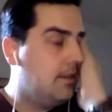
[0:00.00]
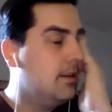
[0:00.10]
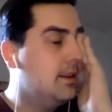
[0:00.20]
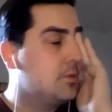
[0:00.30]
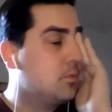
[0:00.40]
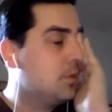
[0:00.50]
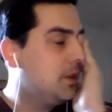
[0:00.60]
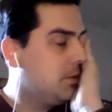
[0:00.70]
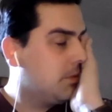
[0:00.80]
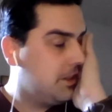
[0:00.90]
it's
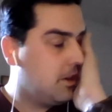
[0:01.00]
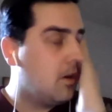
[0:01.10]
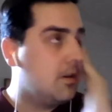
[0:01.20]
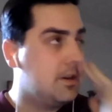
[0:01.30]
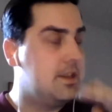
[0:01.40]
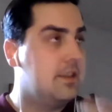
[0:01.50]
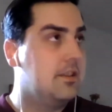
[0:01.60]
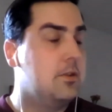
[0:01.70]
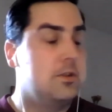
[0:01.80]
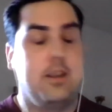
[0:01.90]
really, really hard to say
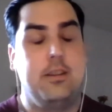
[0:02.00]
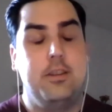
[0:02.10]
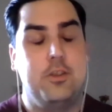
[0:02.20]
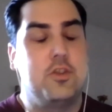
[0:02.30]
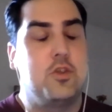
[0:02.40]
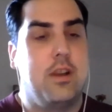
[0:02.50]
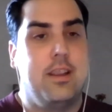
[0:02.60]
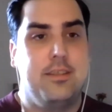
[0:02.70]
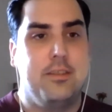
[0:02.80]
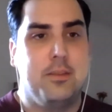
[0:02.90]
that there's any
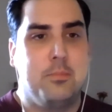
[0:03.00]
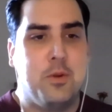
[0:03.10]
trend in the